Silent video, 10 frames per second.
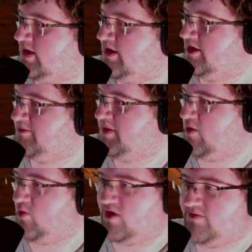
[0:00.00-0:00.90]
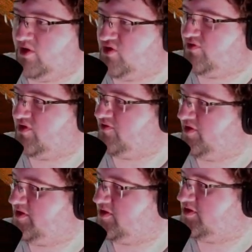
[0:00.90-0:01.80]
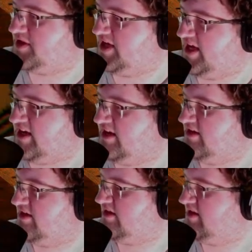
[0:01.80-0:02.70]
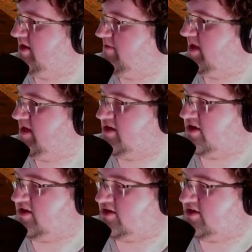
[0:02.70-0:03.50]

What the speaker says: Yeah, 1 bone for a free search of the deck? Not bad at all.